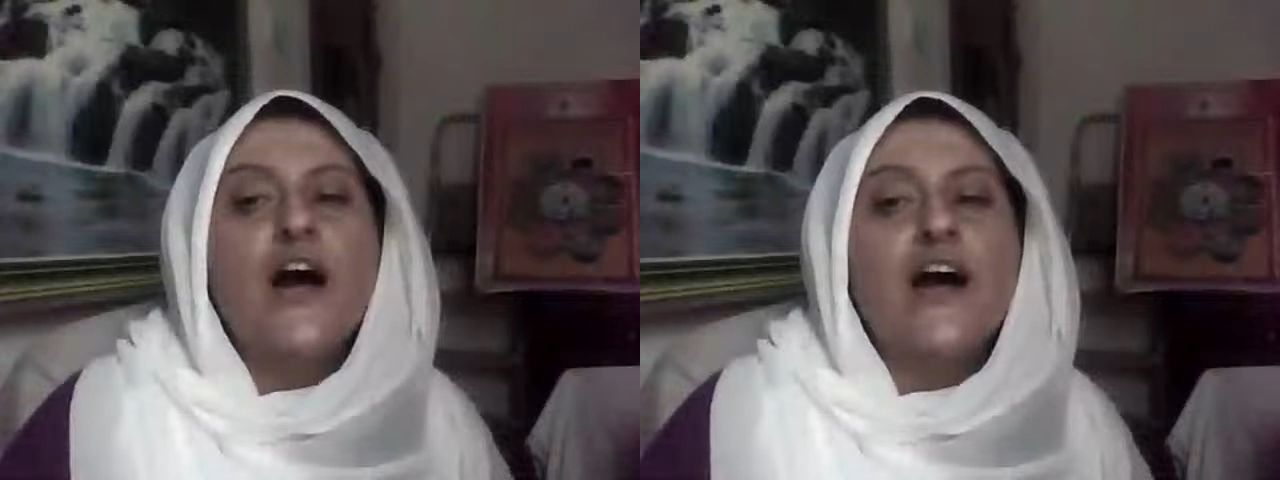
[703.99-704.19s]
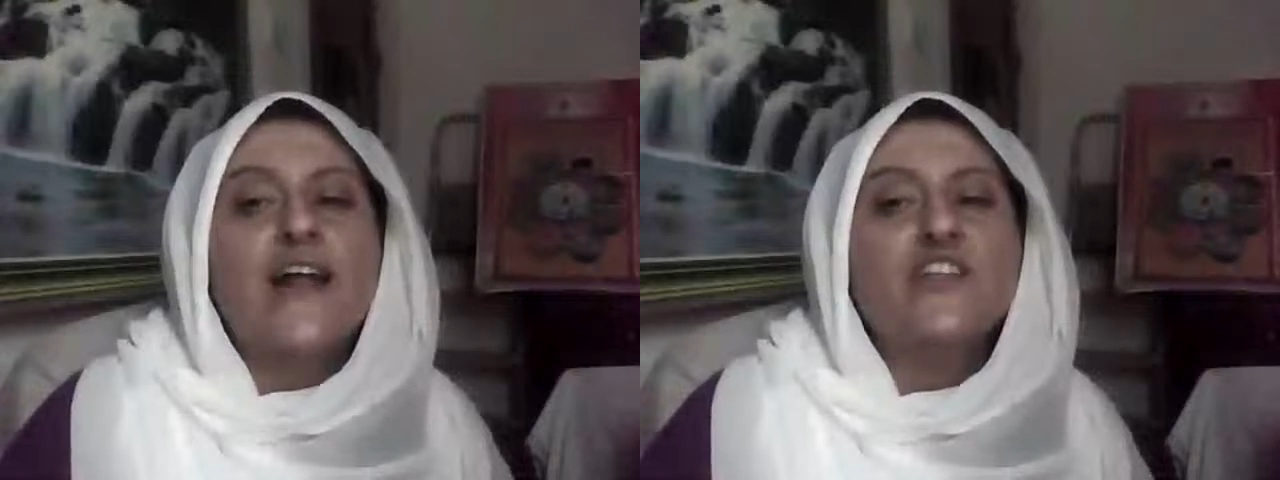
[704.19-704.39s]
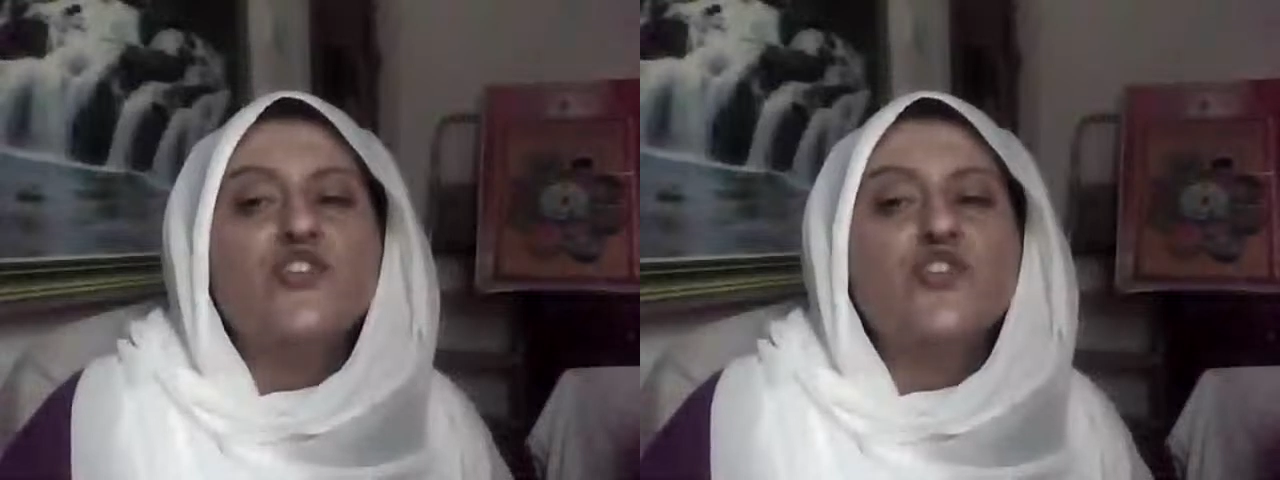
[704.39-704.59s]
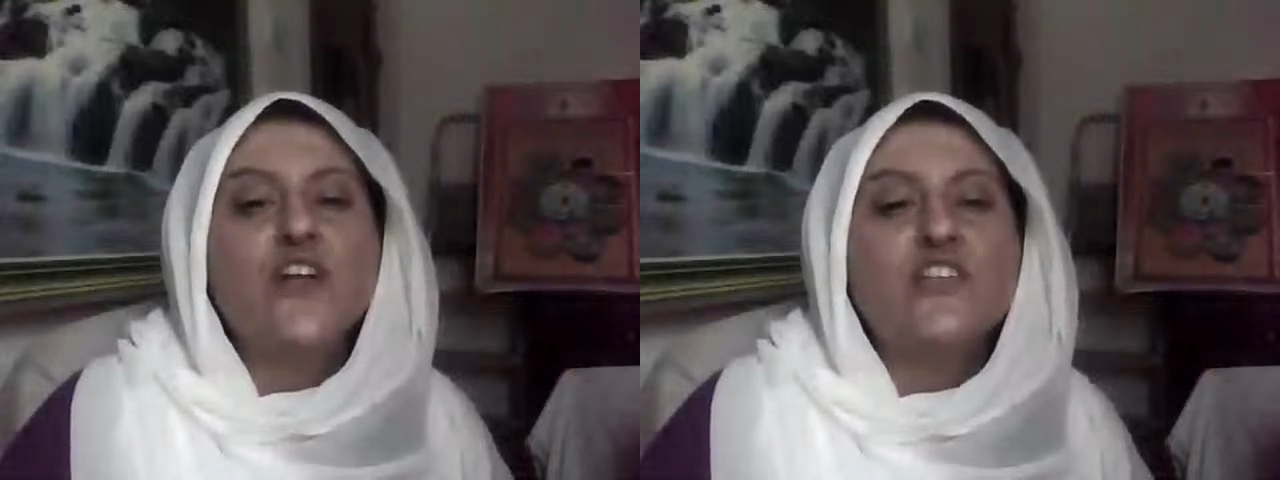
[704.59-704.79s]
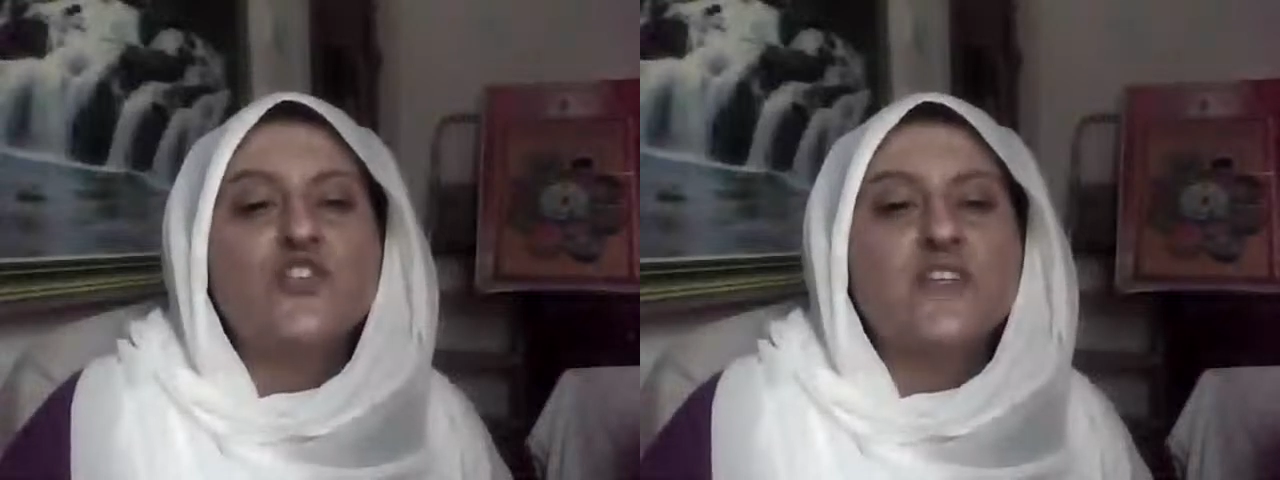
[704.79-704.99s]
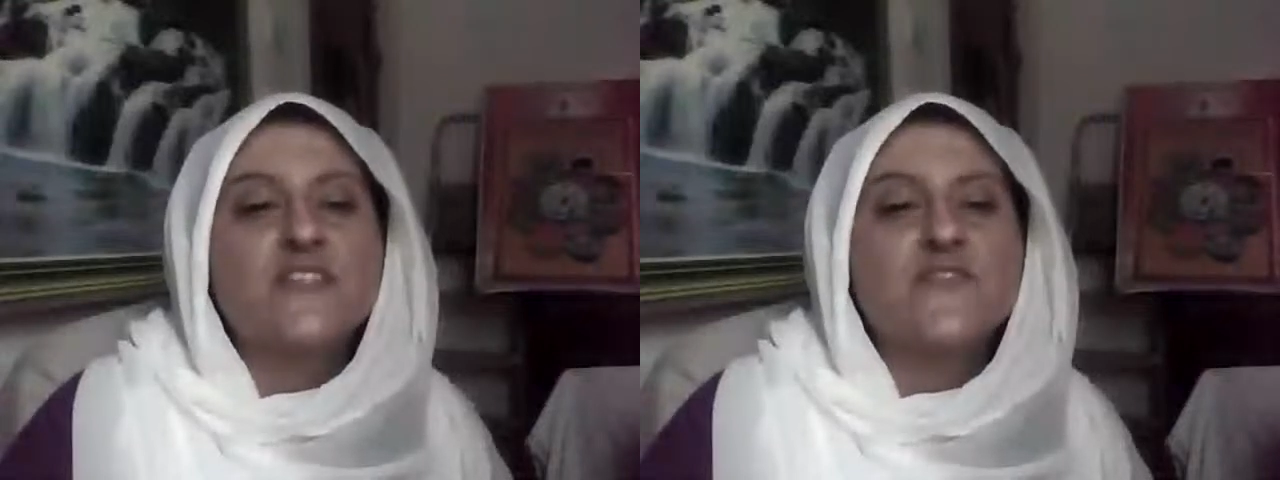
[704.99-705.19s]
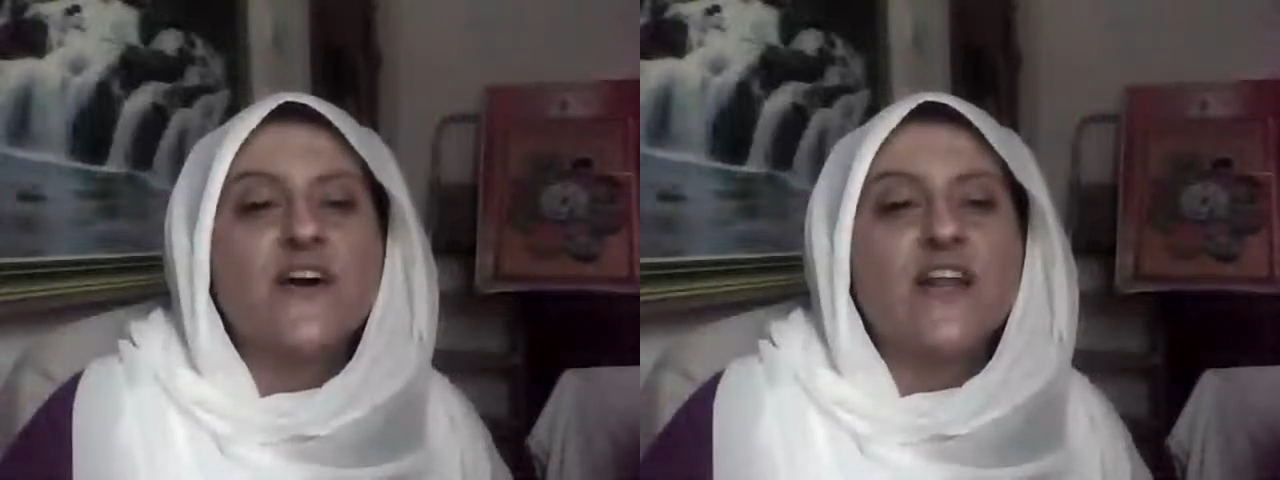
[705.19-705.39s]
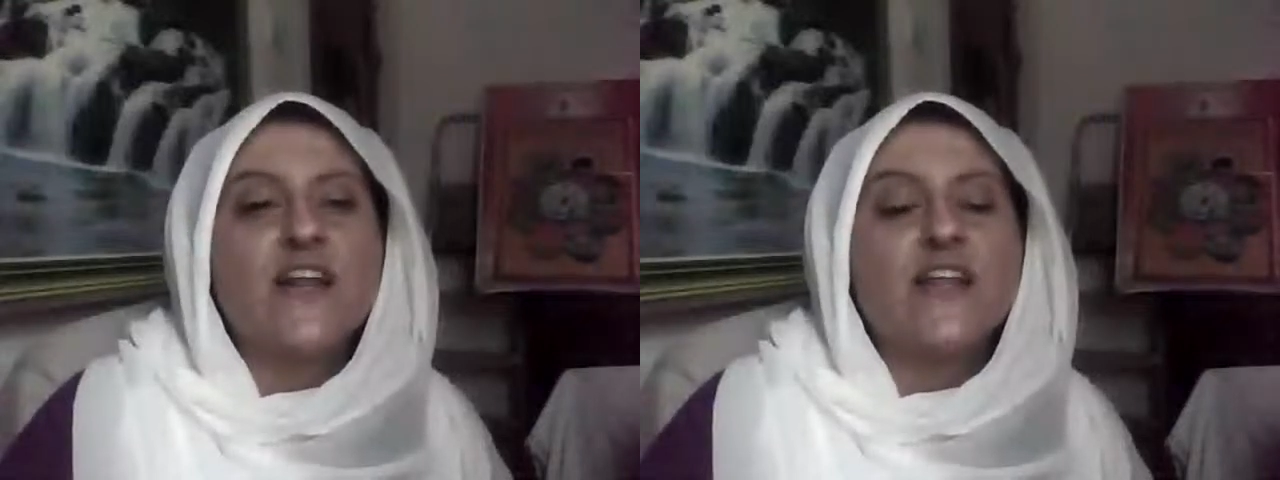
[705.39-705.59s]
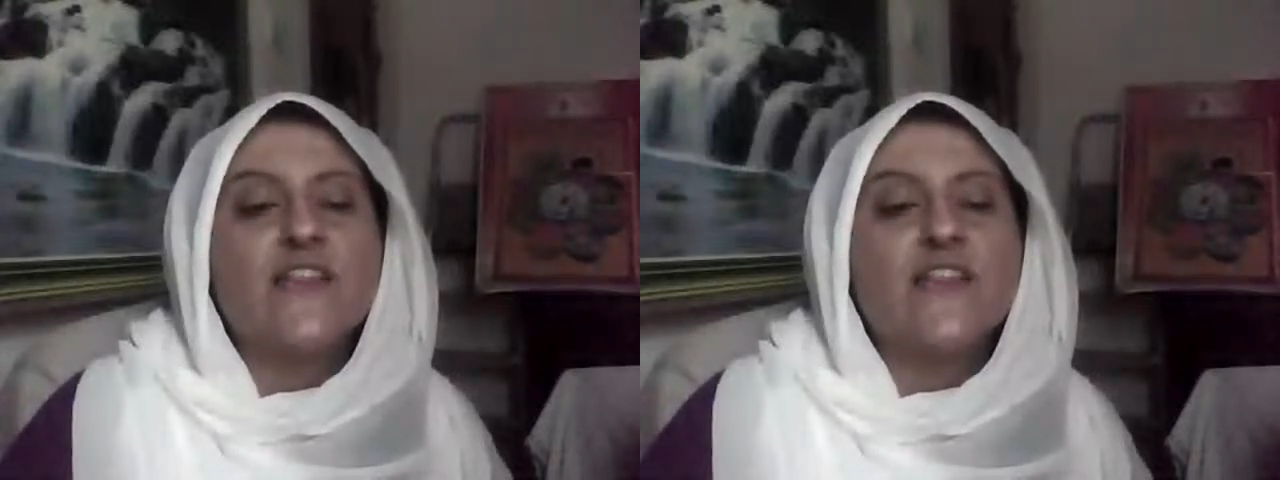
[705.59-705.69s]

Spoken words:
Rajrajeswar,